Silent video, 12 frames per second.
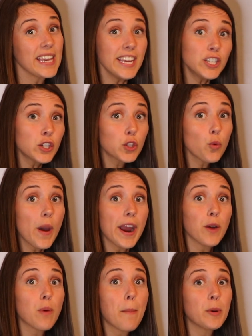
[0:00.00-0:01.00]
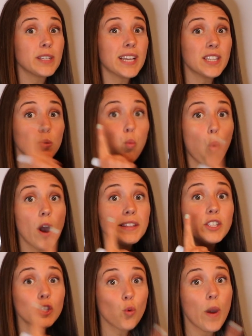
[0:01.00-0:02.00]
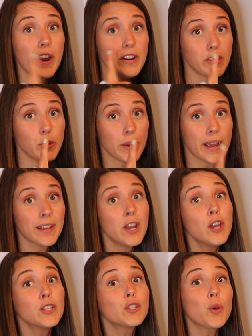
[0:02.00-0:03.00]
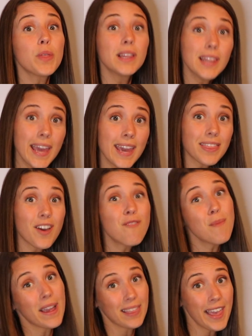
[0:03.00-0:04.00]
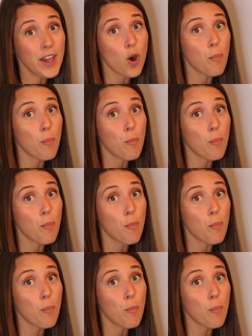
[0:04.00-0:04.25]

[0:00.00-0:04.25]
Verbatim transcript: each square represents one square unit. So the length of my Lego